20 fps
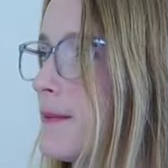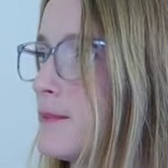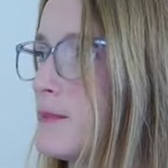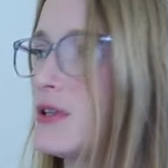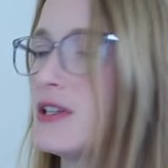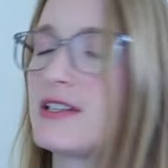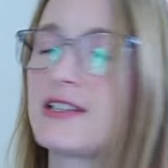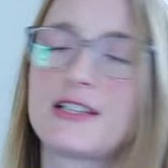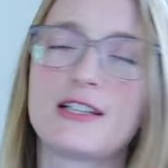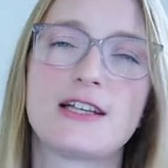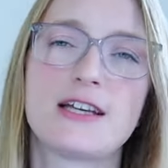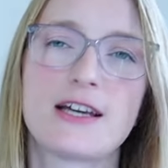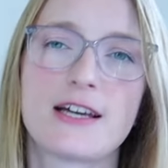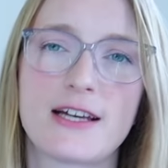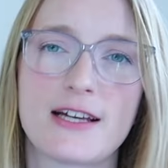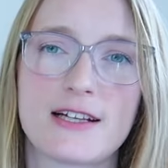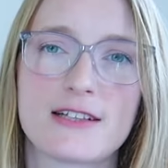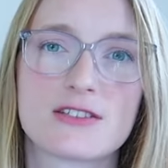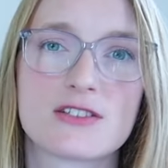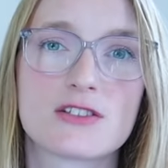but it
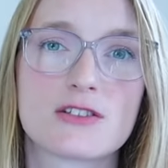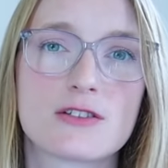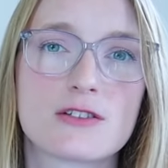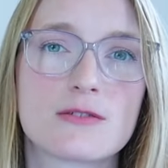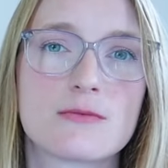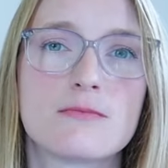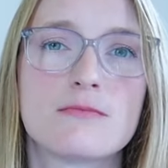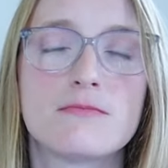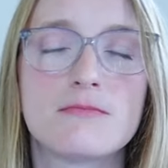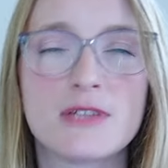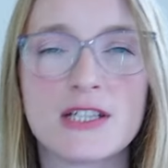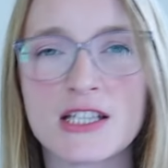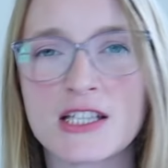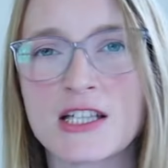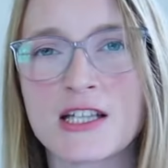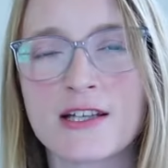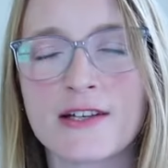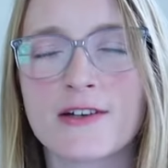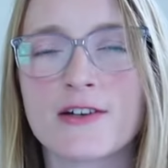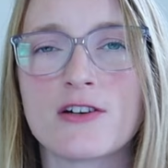has a
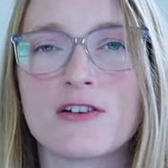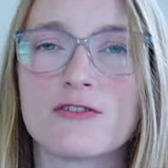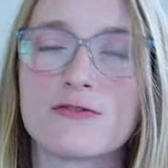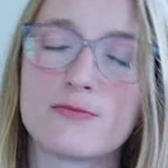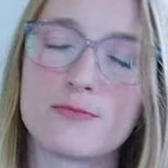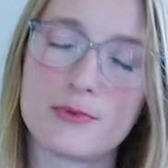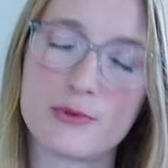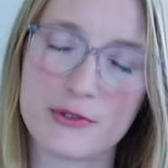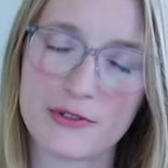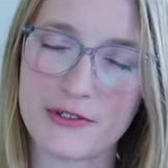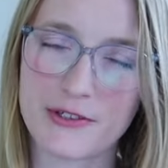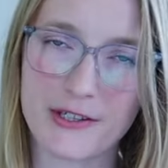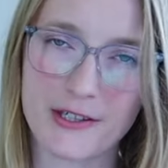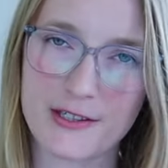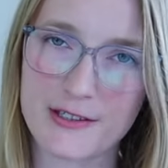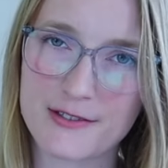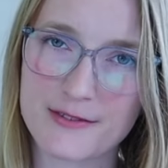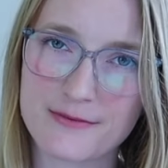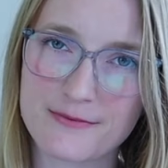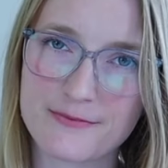meaning of plural.